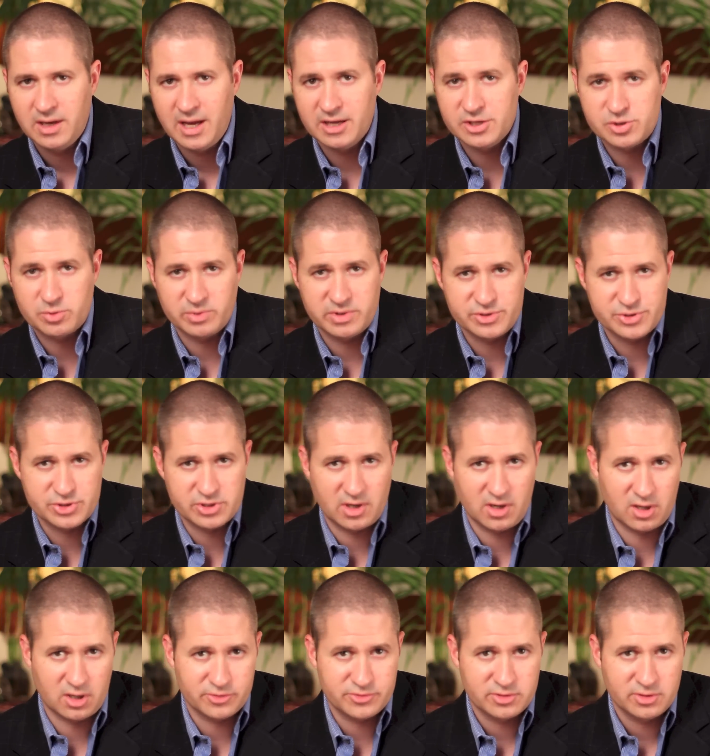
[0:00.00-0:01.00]
As a
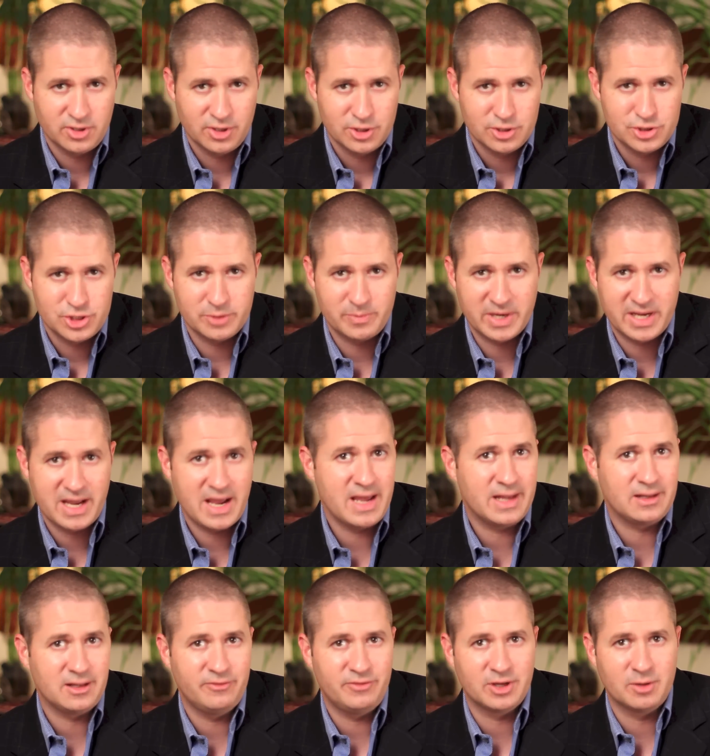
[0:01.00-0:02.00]
result, she
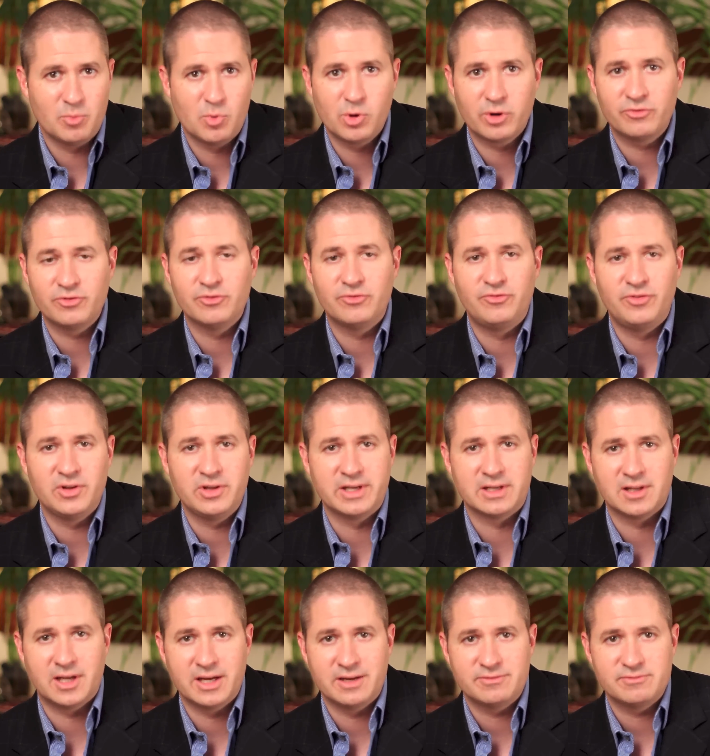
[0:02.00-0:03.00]
began living a more
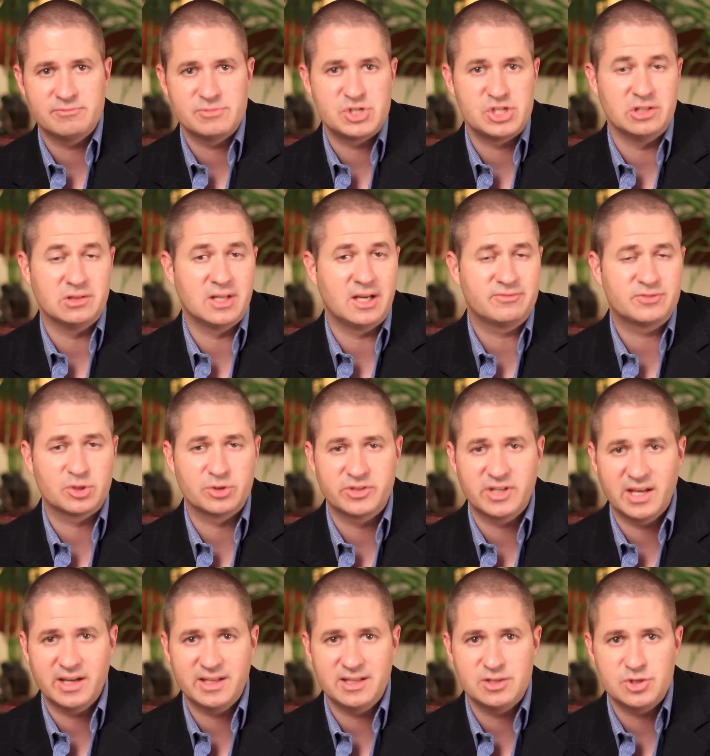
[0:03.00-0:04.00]
fulfilling life. She left her
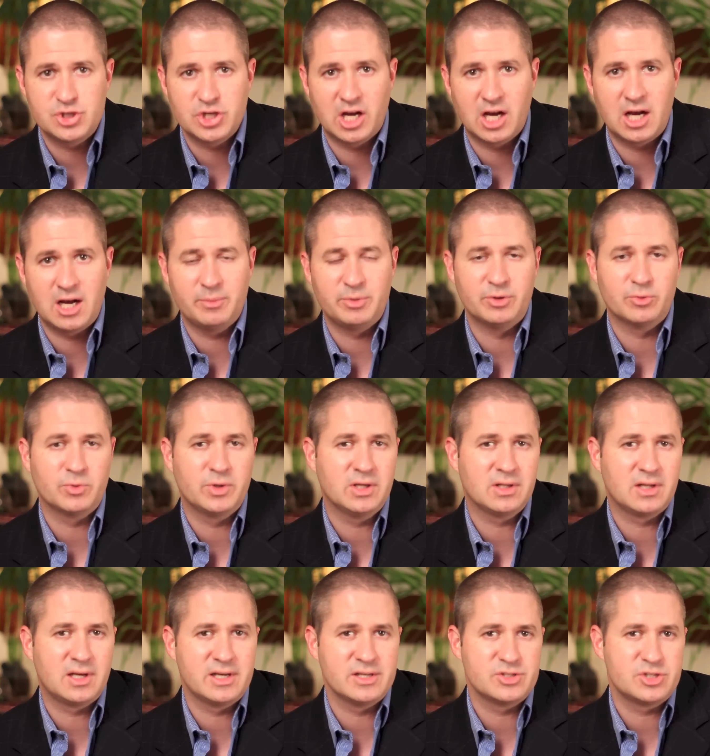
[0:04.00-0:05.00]
dead-end job and
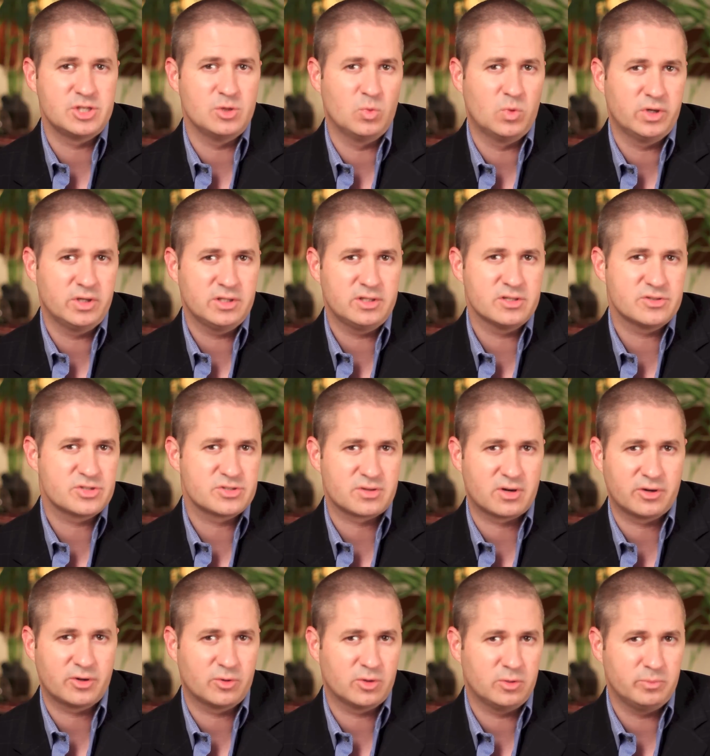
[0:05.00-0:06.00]
realized she wanted to
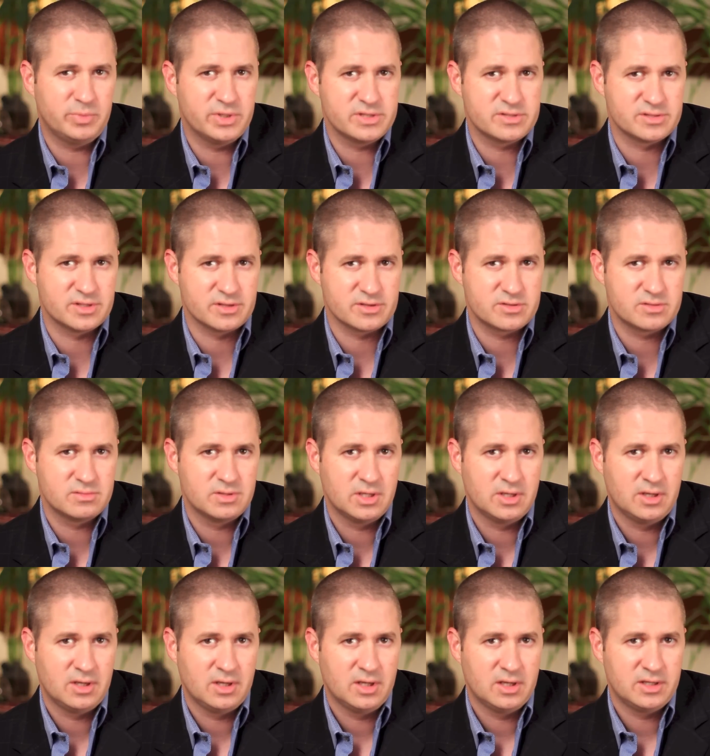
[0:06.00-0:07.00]
start her own business.
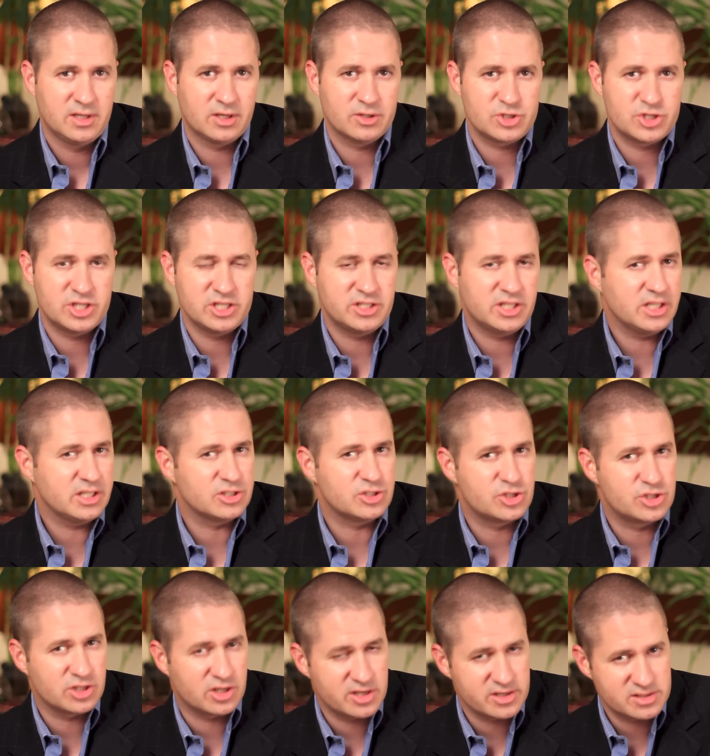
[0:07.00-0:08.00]
Now, she did
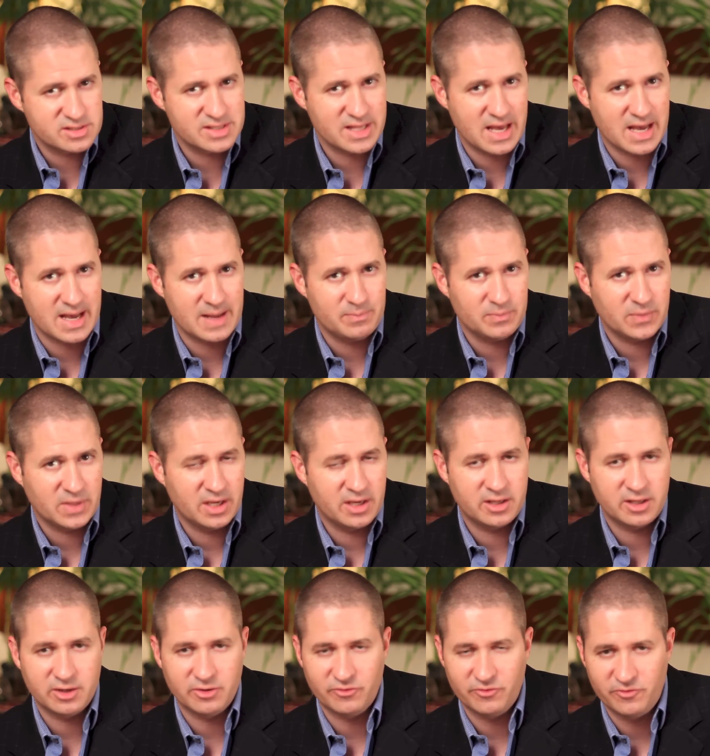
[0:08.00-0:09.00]
just that,
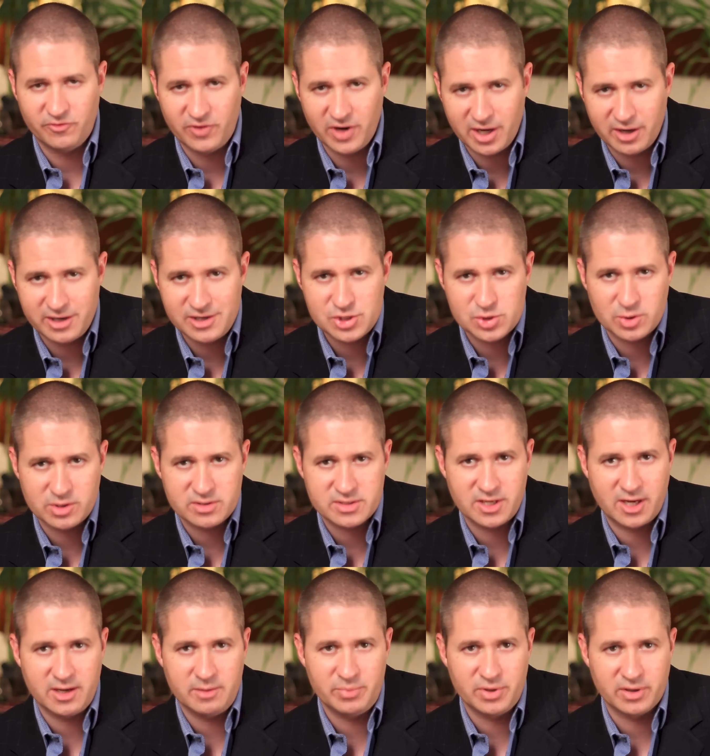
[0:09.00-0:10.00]
and in a very short
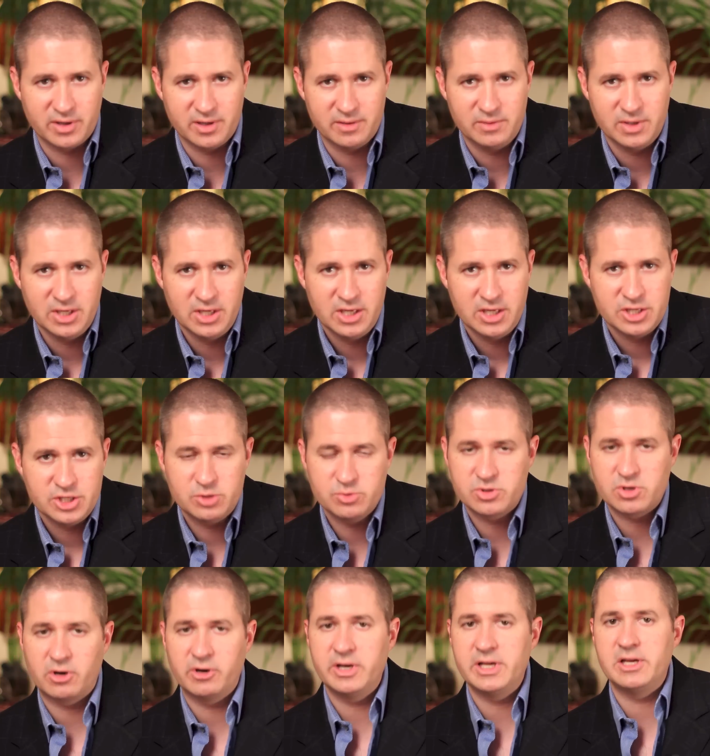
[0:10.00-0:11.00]
time period, she
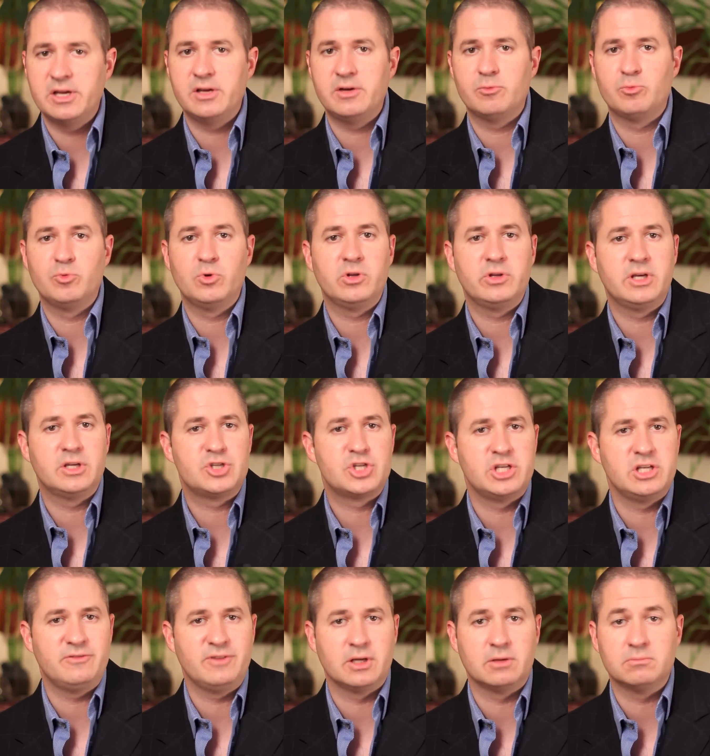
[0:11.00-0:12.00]
was already really
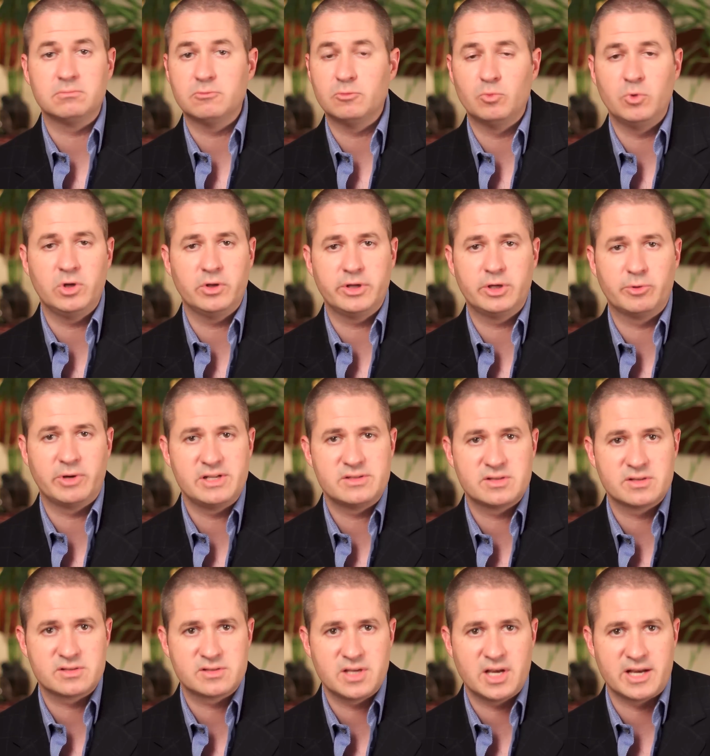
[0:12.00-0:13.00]
achieving really great
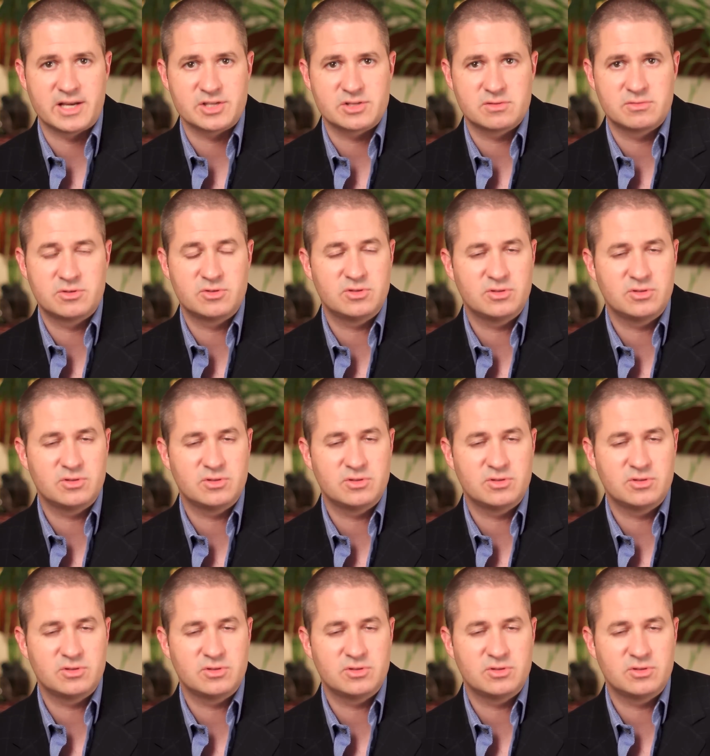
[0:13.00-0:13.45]
success